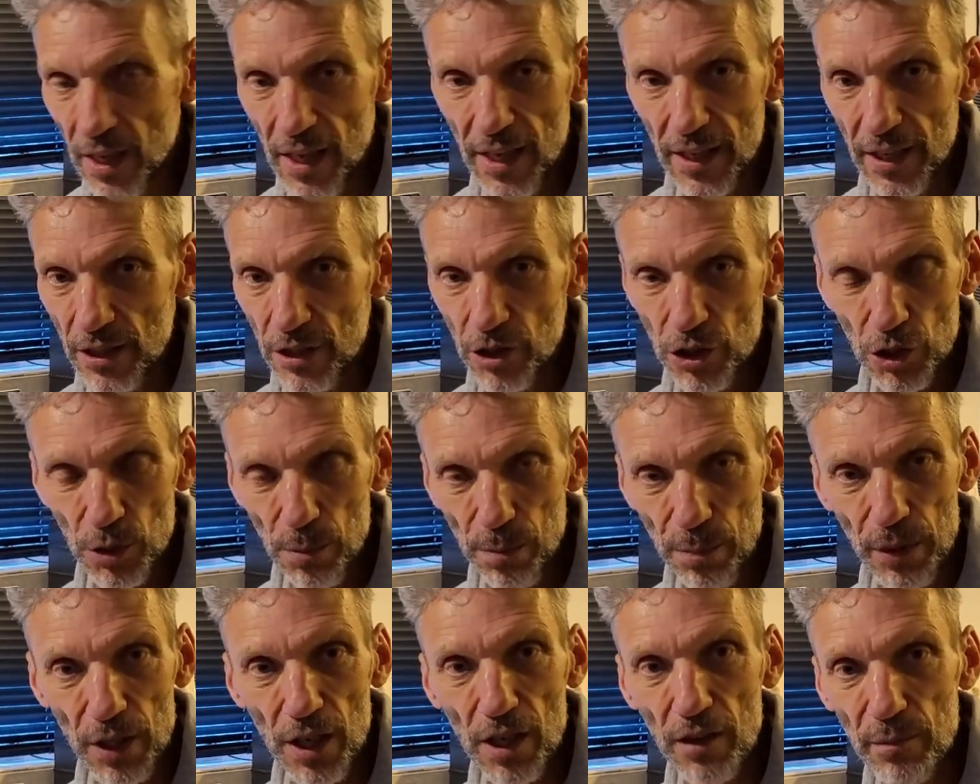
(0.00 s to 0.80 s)
like
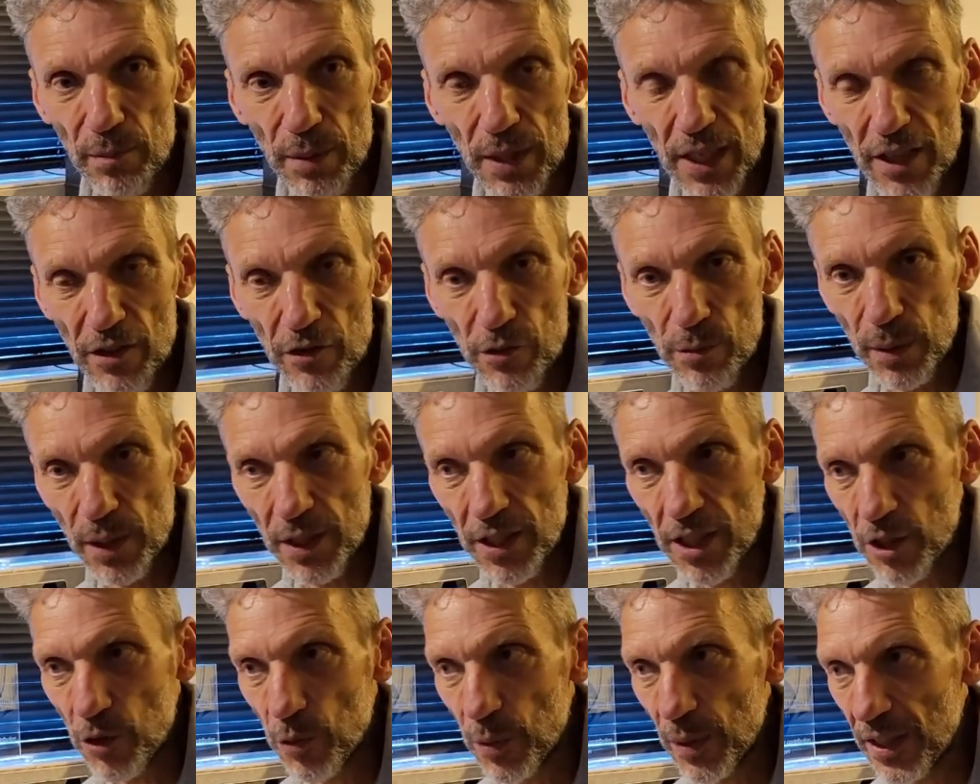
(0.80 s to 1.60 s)
super unbelievable
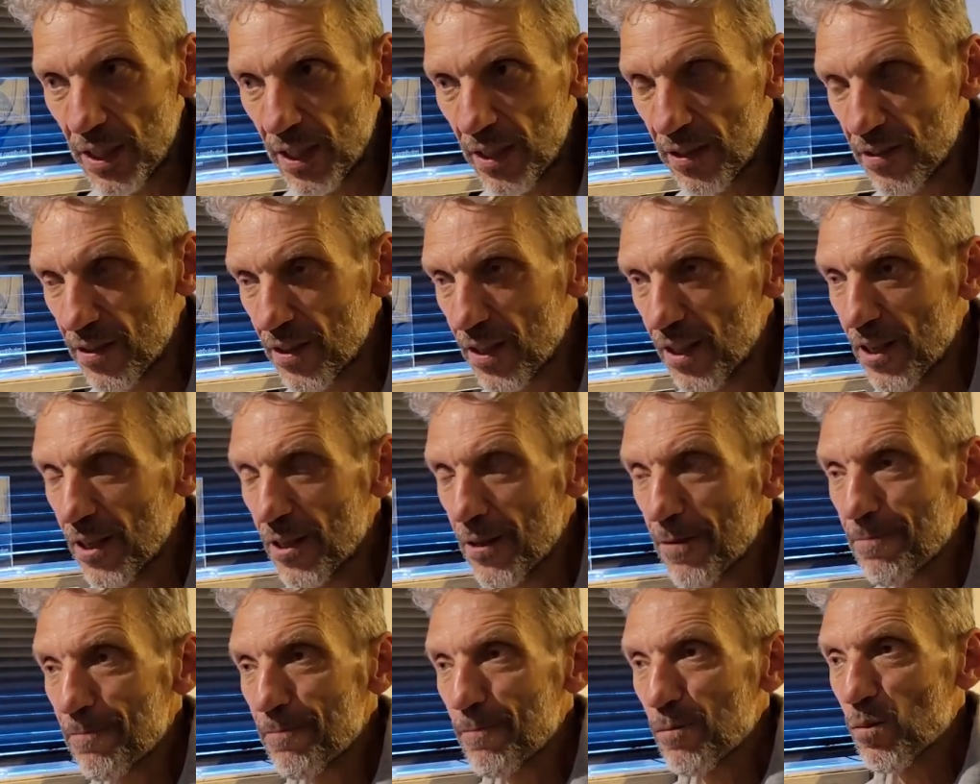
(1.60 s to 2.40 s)
this weekend.
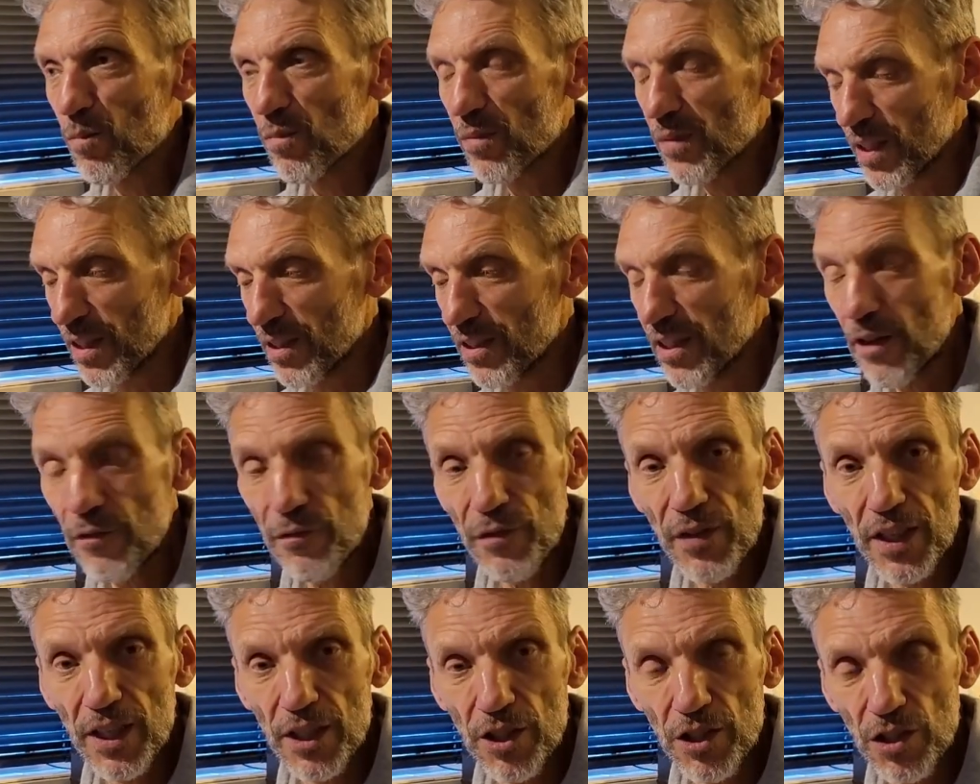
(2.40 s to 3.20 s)
They
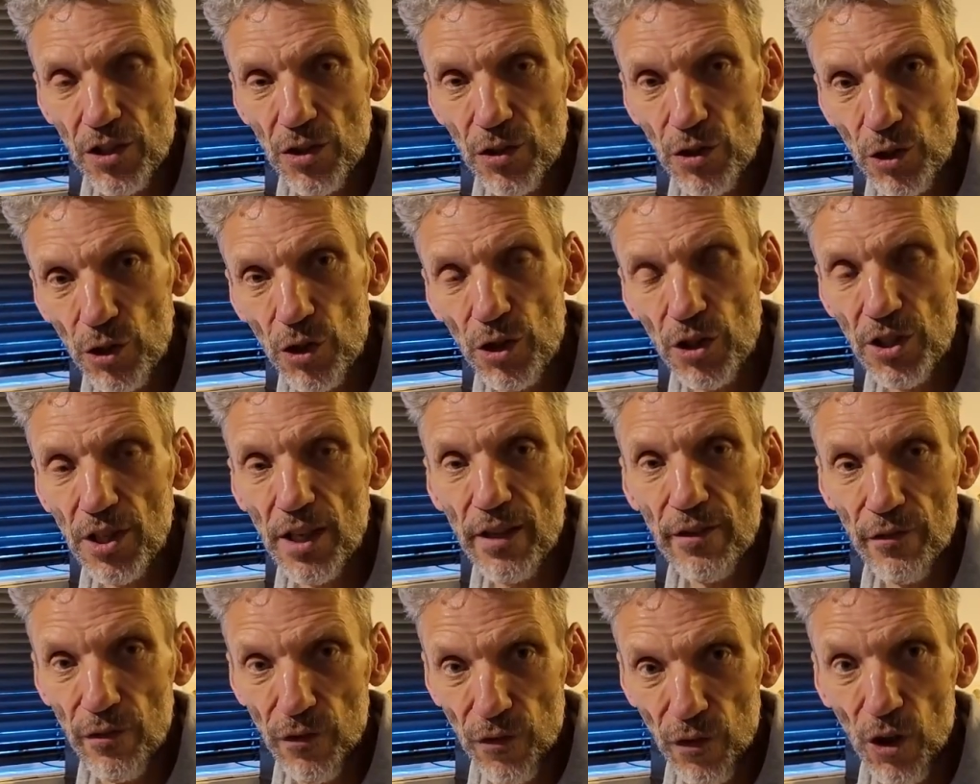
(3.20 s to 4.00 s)
finished third
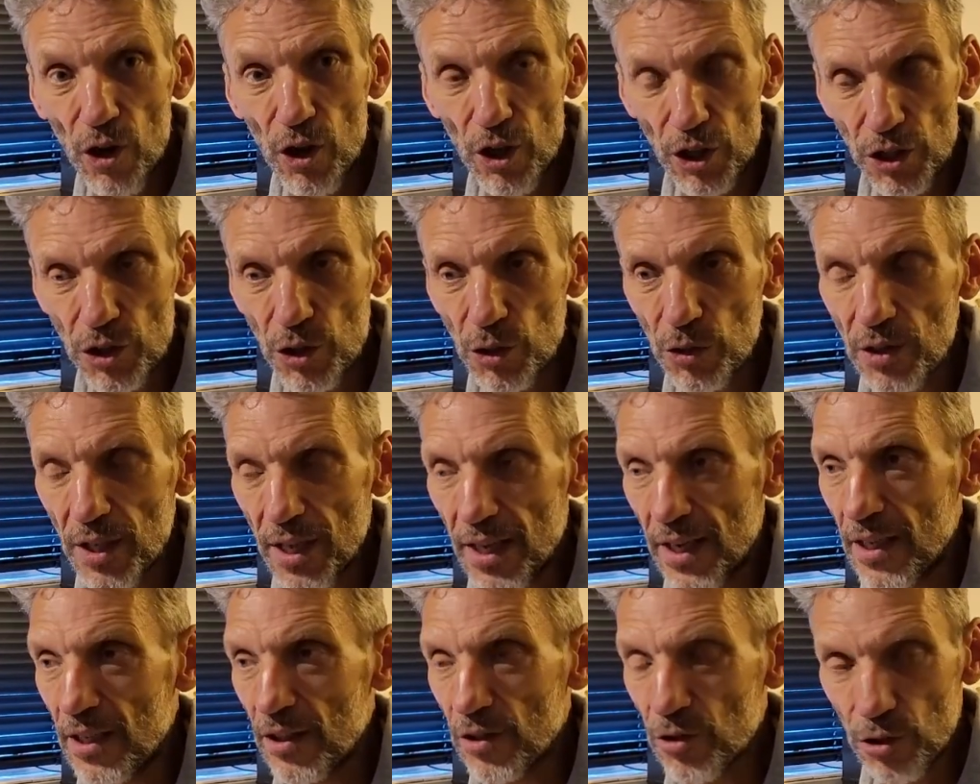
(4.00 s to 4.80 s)
and fourth
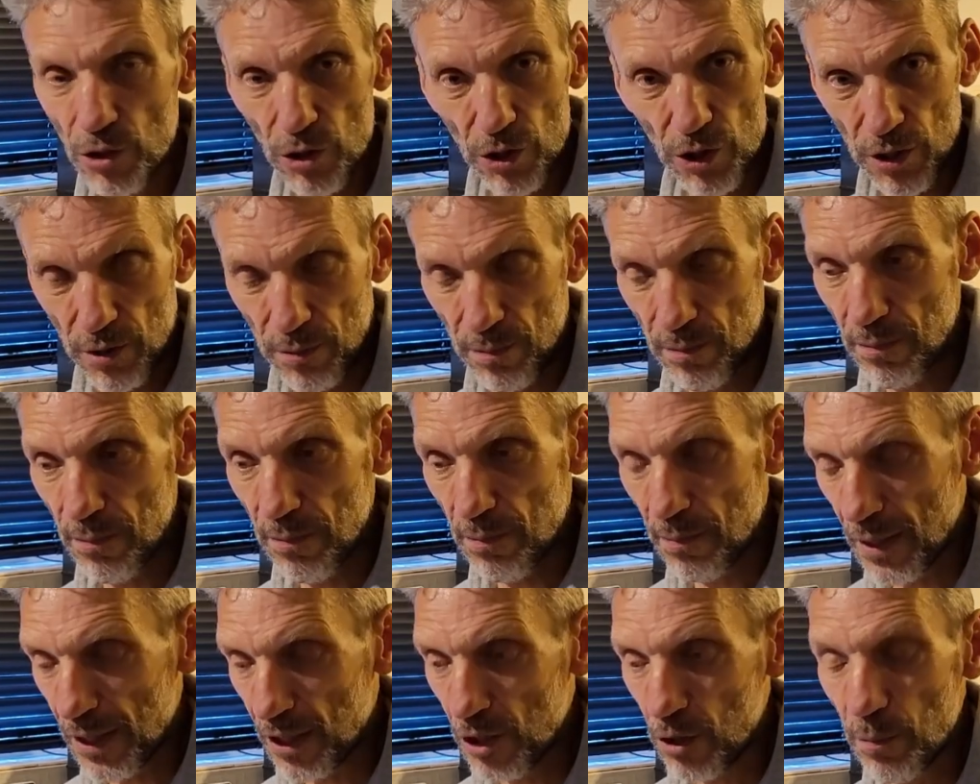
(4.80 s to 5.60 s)
today. Third,
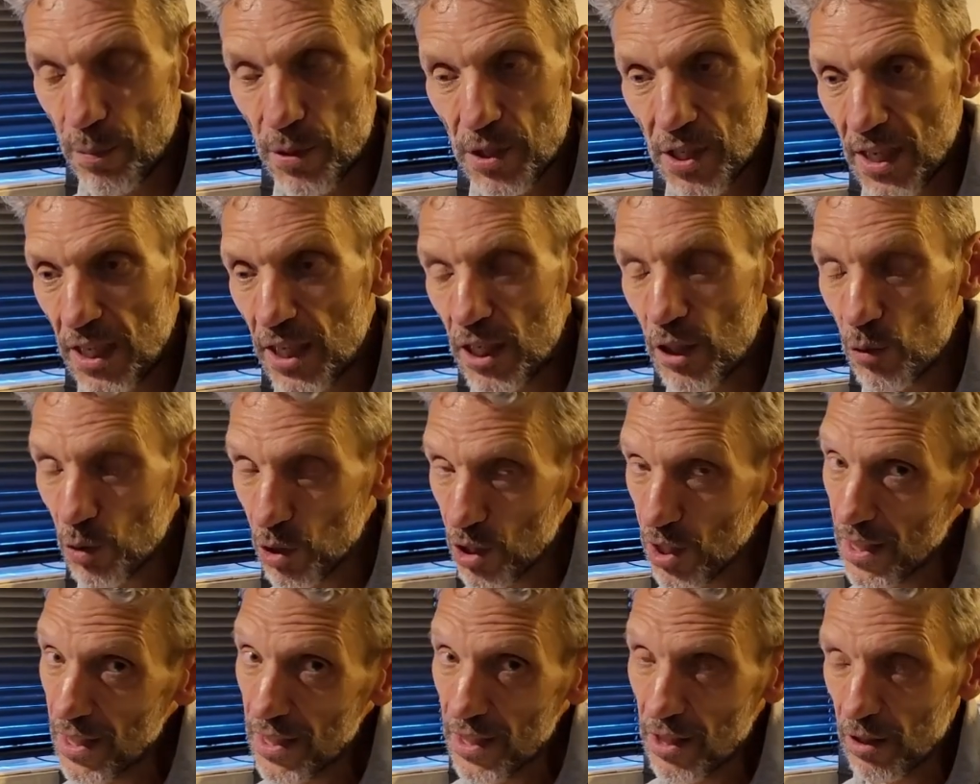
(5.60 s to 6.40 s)
Marco Bezzecchi
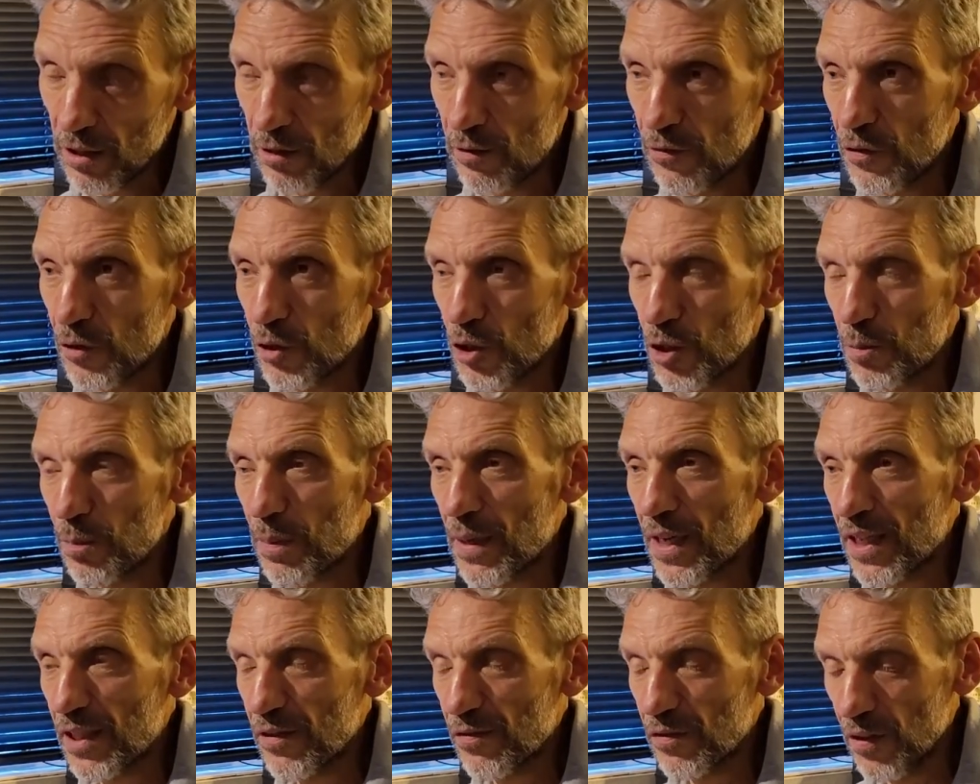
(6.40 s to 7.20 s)
was leading the first
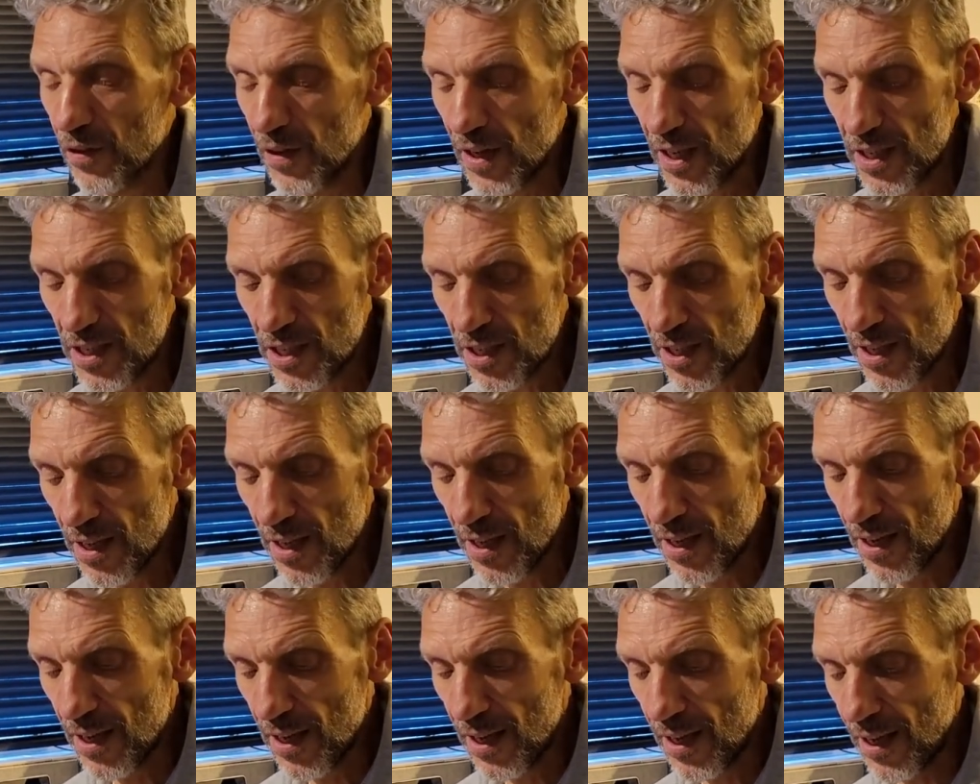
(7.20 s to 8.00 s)
part of the race.
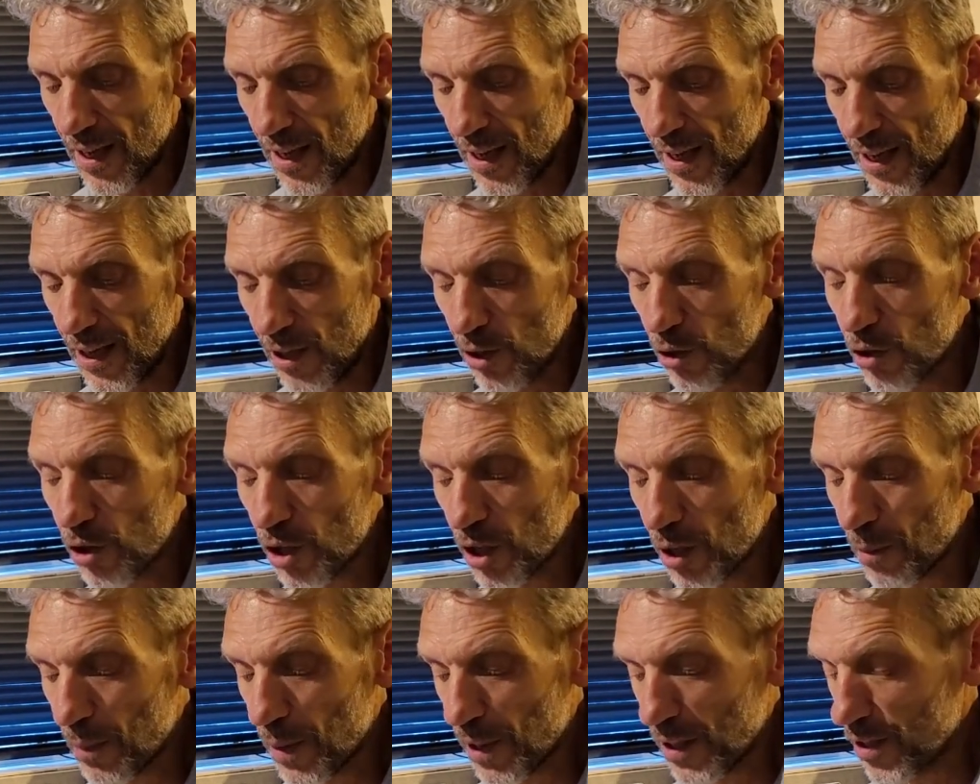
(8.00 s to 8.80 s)
And
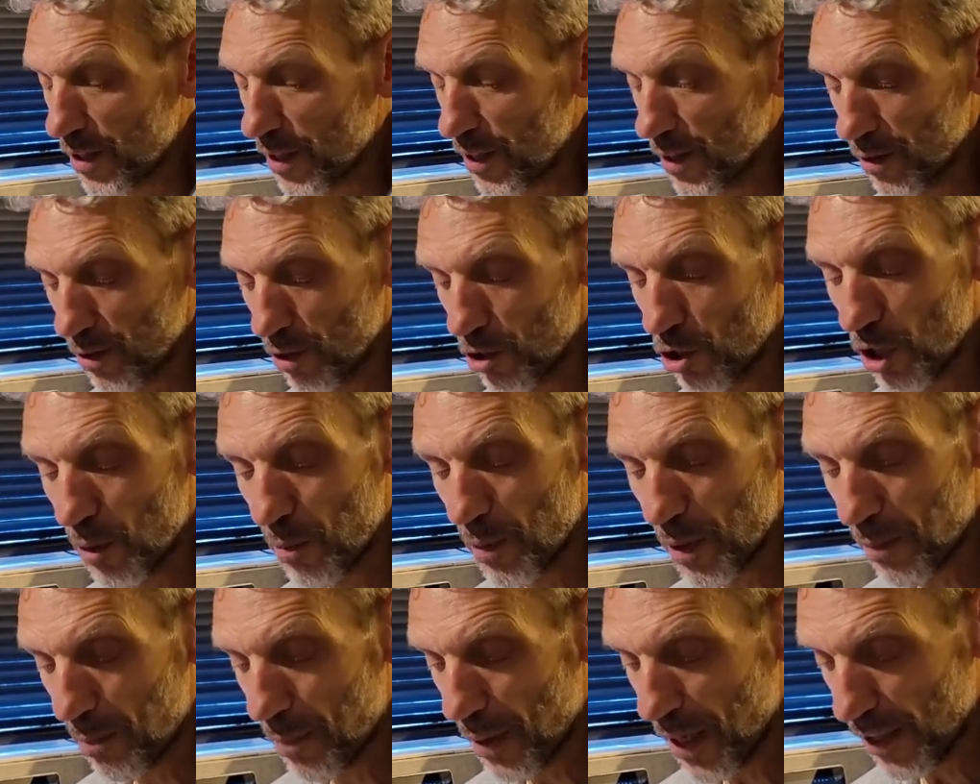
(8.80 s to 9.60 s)
Jorge Martin
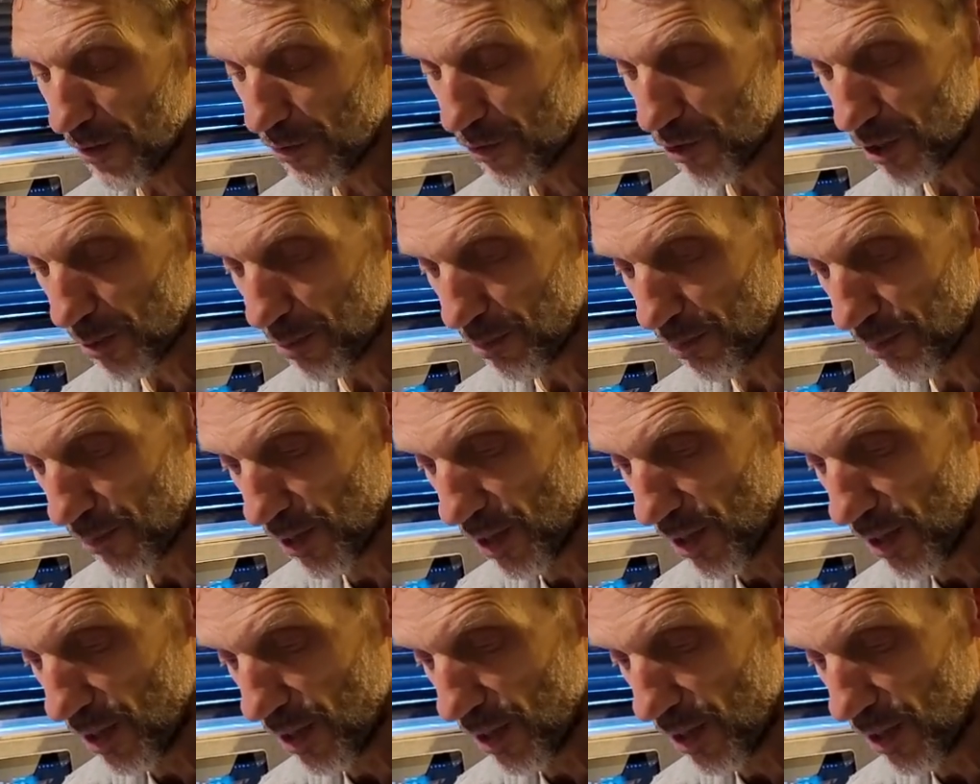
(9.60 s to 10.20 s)
coming back from